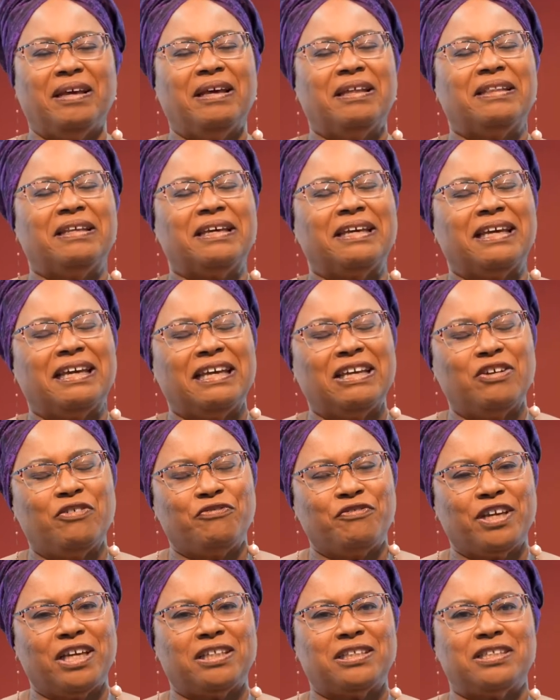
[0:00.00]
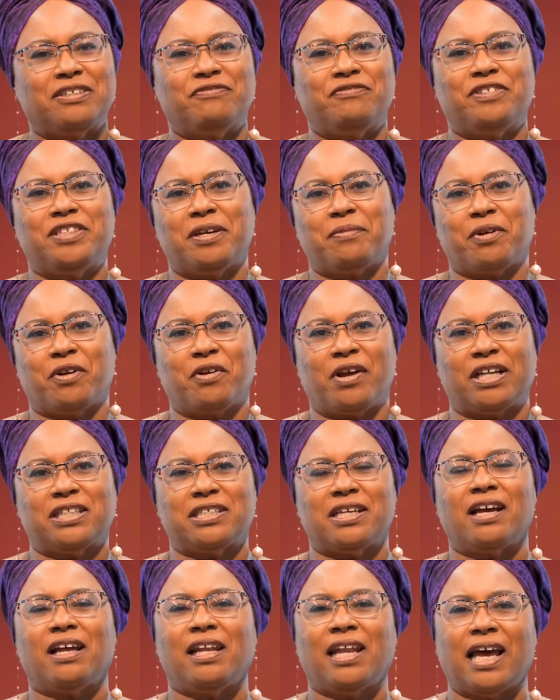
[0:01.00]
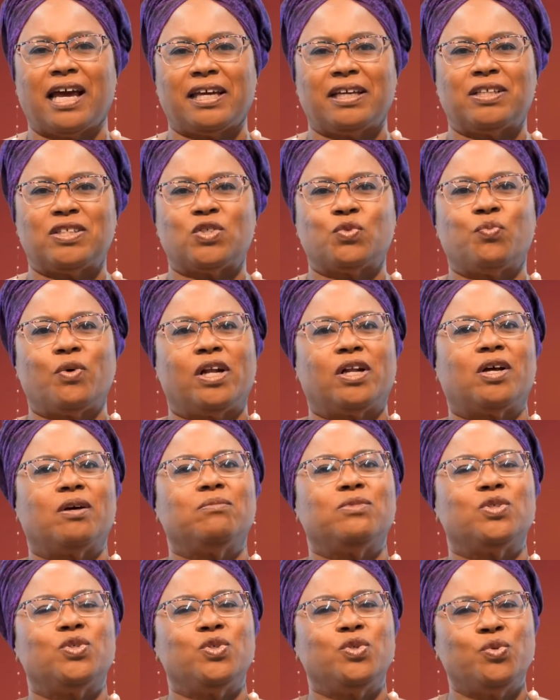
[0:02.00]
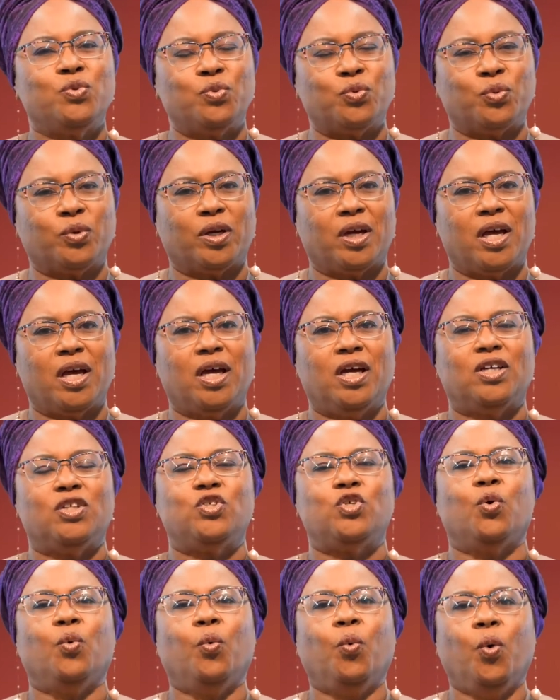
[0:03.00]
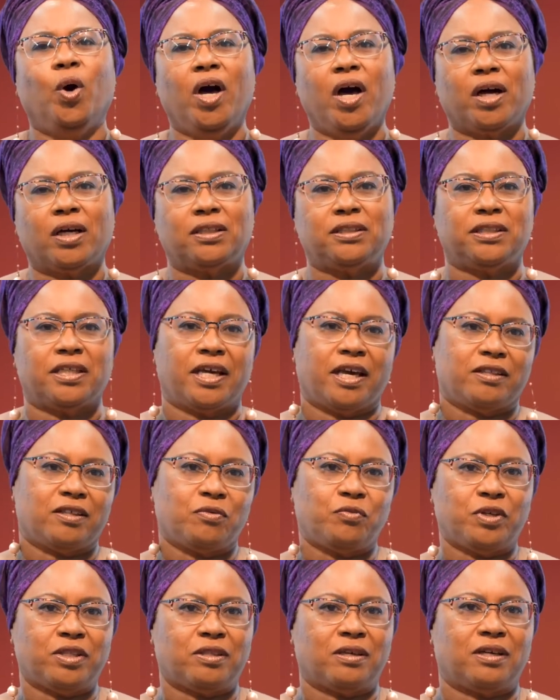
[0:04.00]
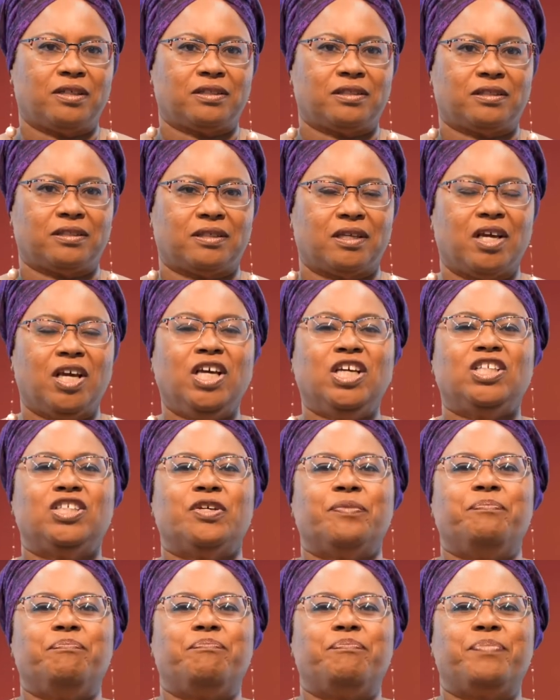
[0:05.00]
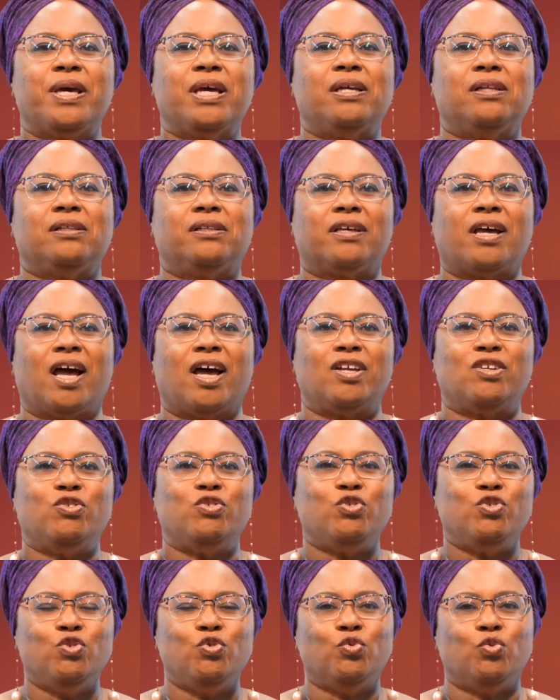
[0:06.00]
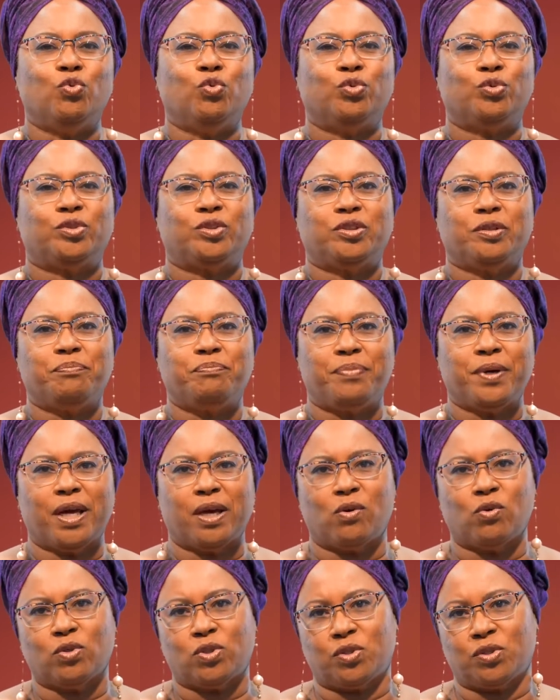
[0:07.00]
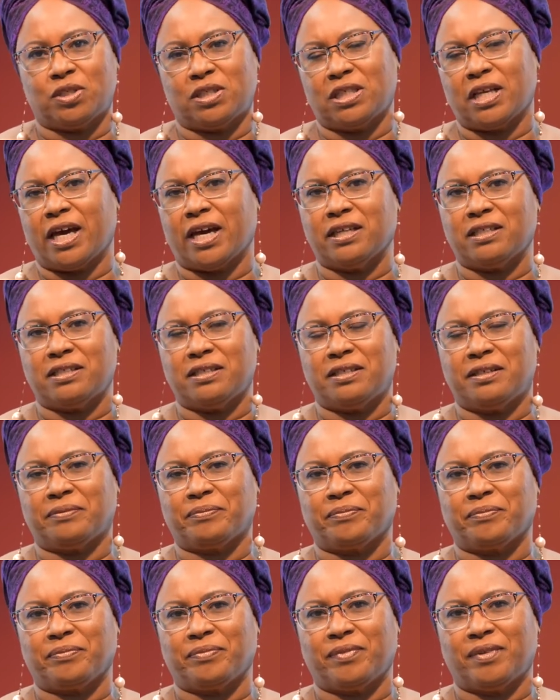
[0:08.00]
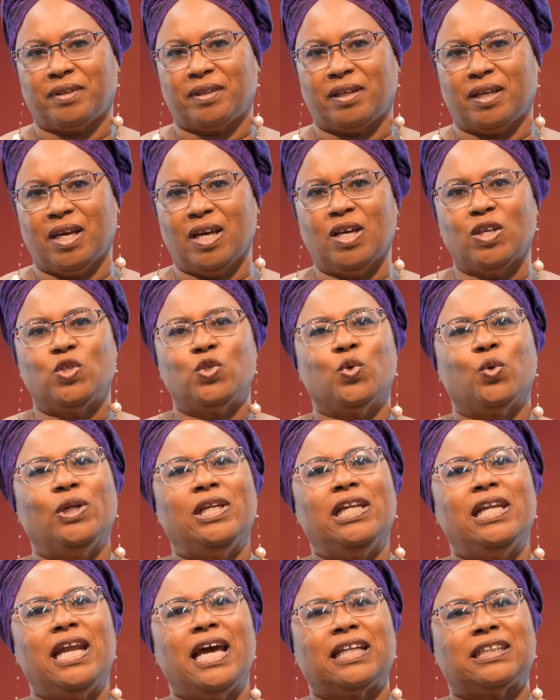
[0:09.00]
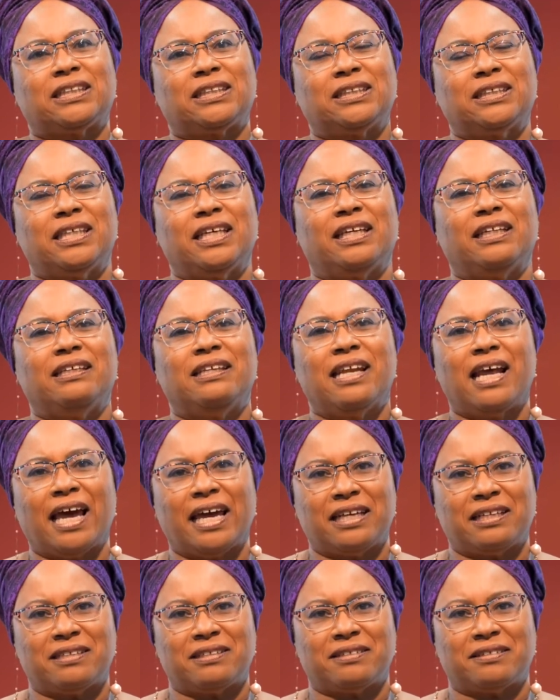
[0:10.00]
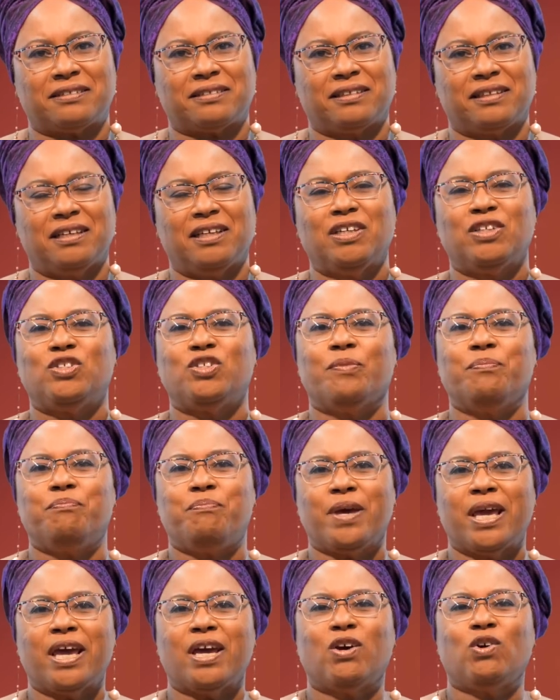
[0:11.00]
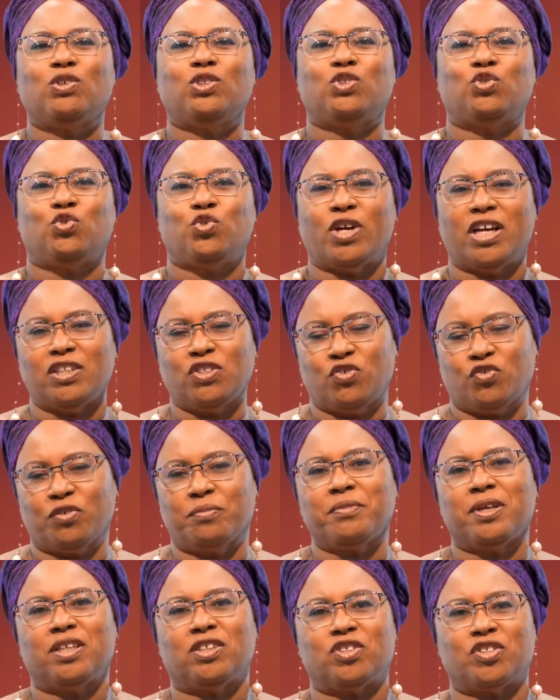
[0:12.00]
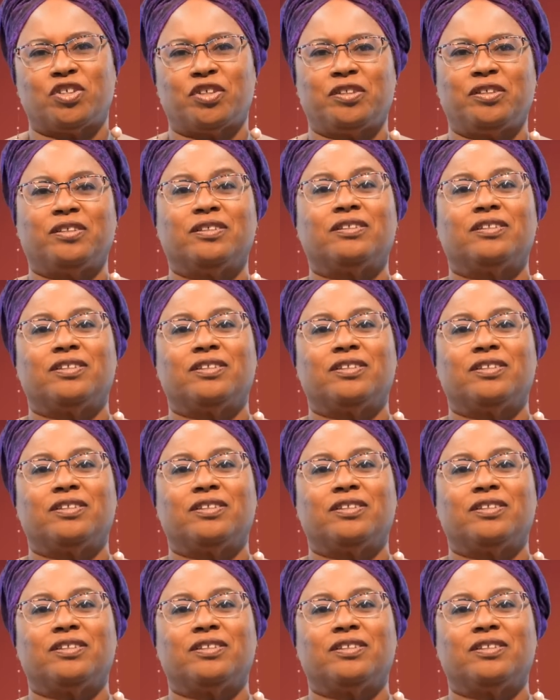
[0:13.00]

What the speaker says: The Innovative Democratic Alliance welcomes you to work together with us to build a new Tobago society. So let's ignite Tobago's transformation